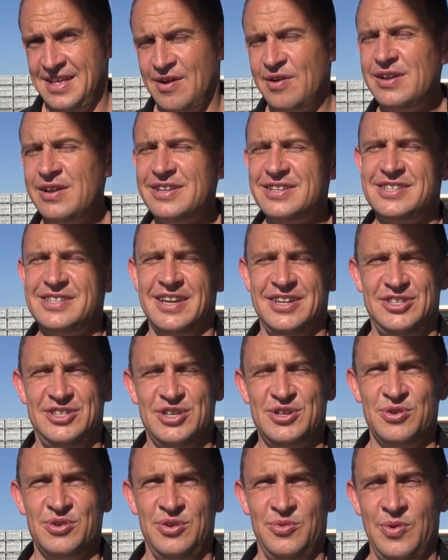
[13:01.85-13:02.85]
I didn't say she
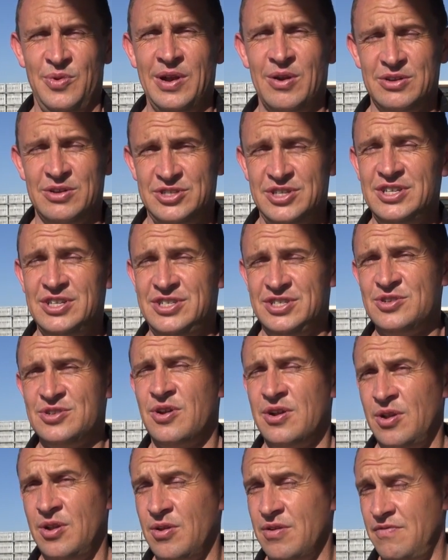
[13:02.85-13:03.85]
couldn't win. I said she's
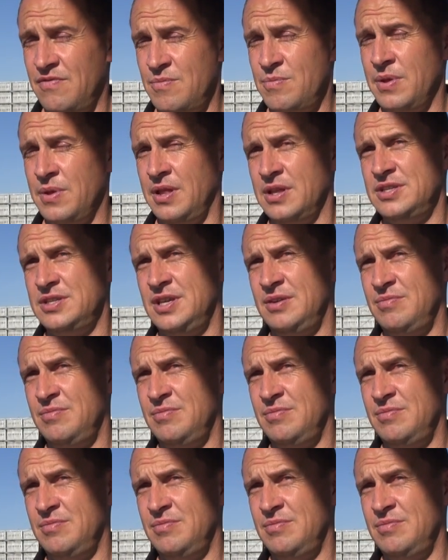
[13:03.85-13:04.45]
got a lot of ability.